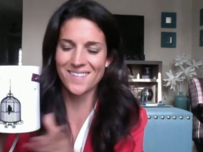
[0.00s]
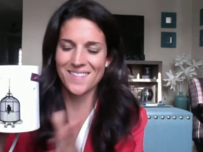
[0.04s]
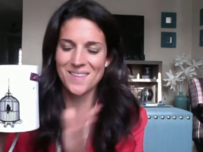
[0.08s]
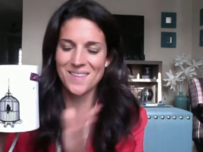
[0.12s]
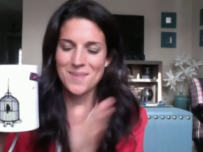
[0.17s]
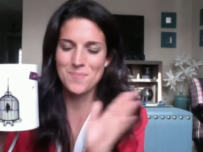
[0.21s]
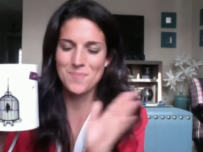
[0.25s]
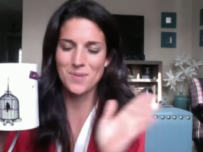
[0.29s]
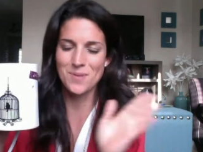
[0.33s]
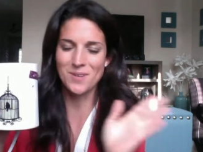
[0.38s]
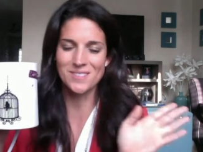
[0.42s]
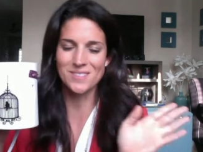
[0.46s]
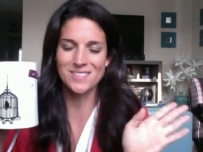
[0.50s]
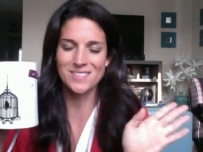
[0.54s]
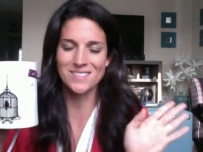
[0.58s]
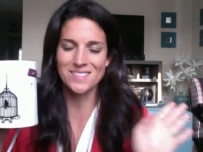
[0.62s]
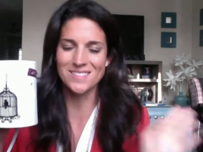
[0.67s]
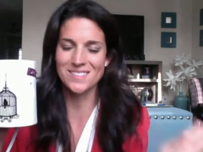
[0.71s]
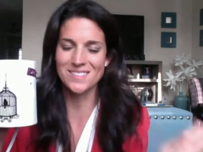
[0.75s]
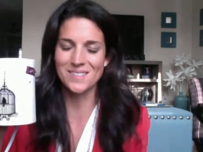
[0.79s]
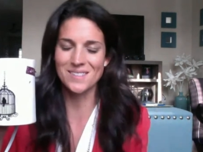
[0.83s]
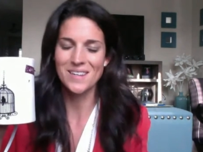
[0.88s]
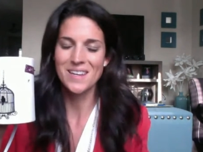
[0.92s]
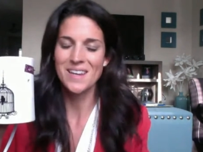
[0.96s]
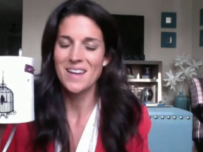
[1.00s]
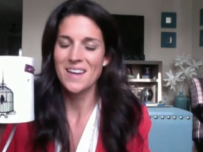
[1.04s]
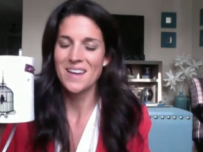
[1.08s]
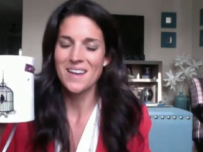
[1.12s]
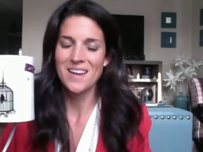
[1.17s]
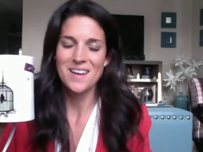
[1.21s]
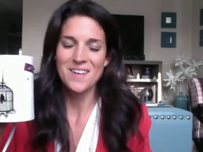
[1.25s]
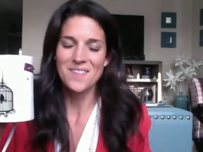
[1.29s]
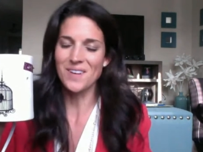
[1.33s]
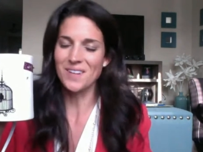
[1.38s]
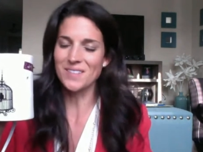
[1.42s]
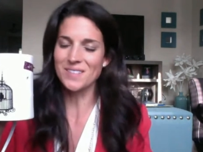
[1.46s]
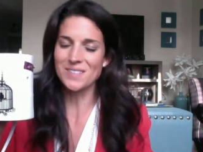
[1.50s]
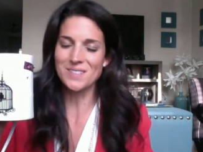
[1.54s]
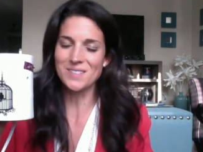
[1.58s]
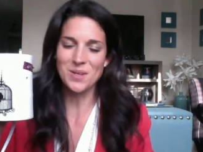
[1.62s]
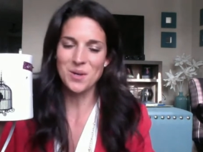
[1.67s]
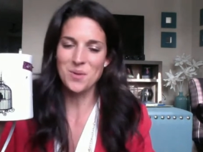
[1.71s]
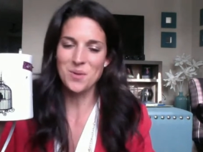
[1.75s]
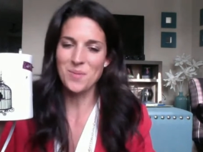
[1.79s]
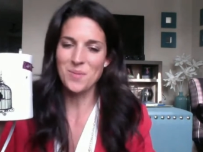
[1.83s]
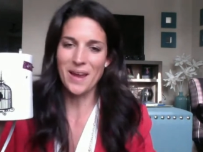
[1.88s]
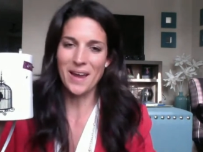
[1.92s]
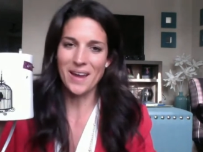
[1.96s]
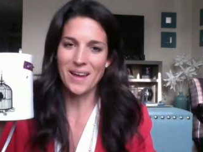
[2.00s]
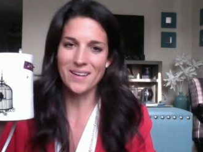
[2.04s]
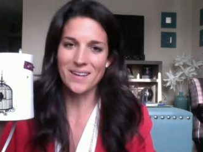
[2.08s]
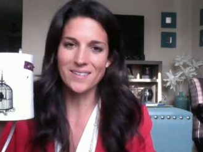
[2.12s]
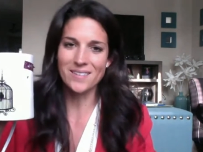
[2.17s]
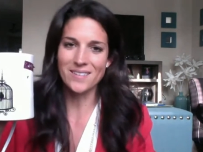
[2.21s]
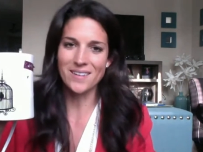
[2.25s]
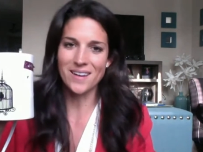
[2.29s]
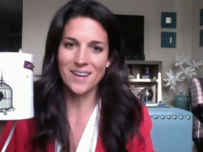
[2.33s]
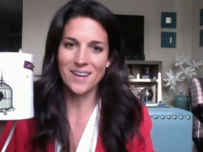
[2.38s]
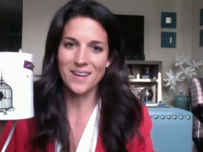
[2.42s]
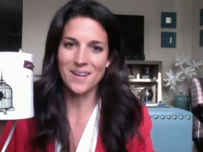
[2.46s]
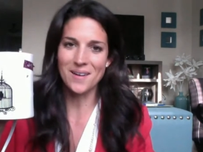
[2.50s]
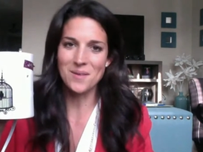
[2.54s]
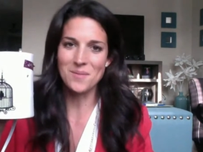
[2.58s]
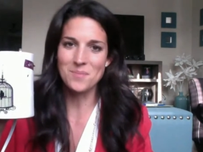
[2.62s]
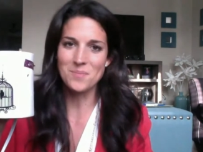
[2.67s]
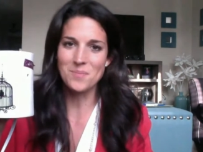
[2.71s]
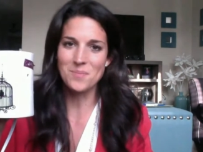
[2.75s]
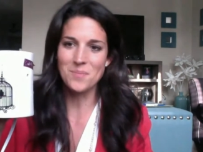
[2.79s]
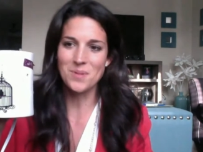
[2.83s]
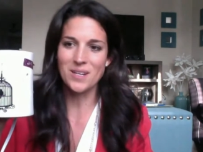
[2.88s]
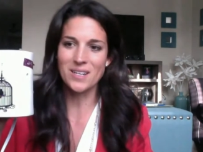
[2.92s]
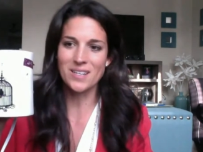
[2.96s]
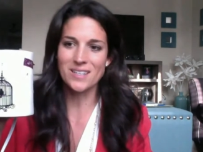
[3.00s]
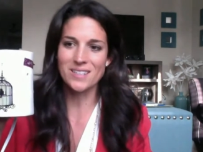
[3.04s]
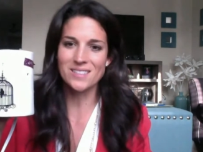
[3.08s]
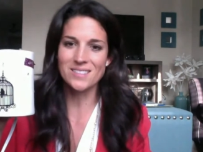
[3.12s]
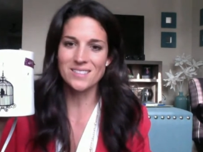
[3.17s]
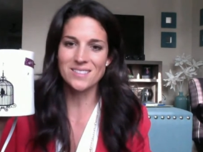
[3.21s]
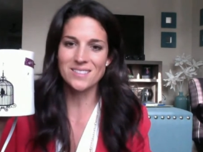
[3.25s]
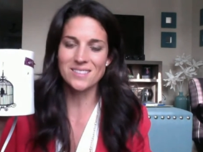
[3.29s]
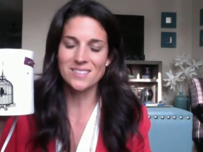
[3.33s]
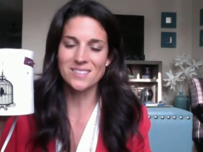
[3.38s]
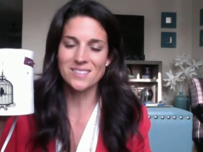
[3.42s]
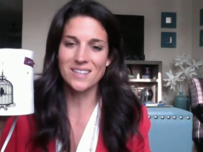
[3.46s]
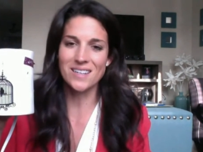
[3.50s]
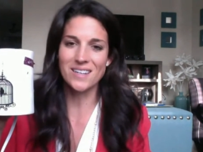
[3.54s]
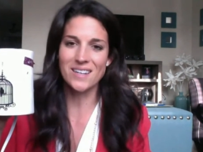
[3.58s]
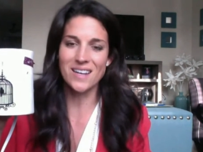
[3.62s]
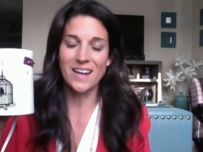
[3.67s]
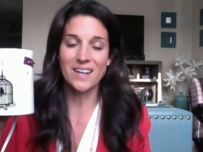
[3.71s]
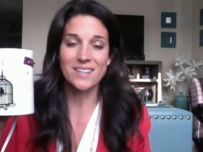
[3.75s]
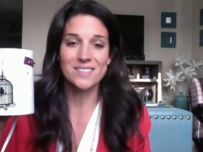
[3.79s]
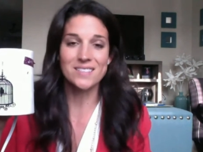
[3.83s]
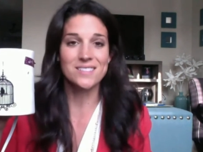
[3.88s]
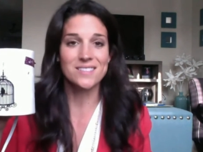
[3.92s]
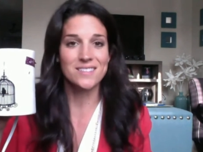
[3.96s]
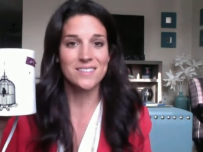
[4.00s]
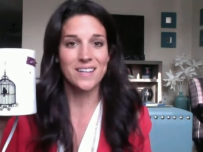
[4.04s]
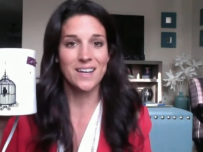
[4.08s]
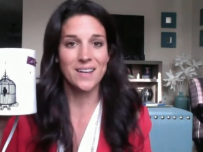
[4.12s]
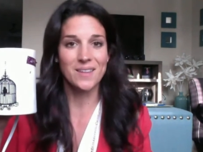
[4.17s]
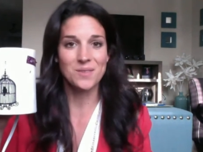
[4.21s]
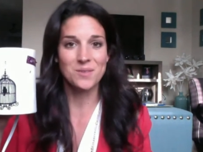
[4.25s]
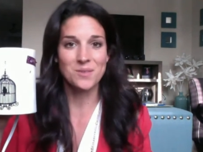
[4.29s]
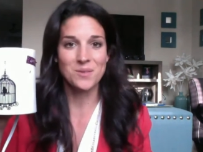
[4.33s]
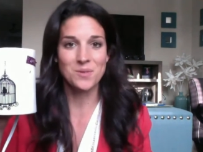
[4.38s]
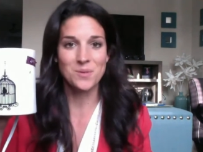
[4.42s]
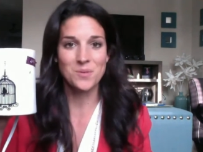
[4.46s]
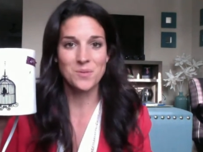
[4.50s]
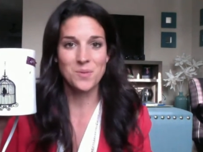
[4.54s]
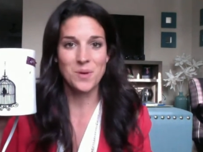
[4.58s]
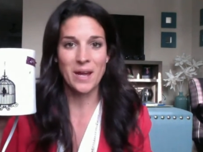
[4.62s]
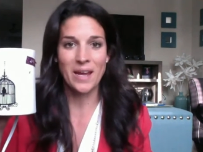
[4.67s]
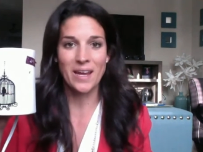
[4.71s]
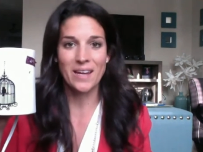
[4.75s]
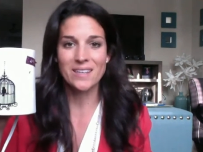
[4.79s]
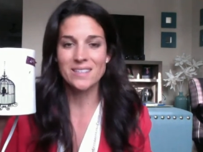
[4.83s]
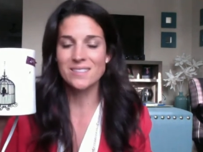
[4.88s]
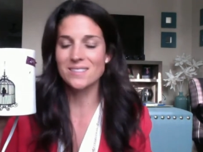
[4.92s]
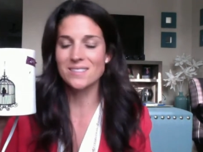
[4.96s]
The person's felt so bad because it accidentally got thrown away.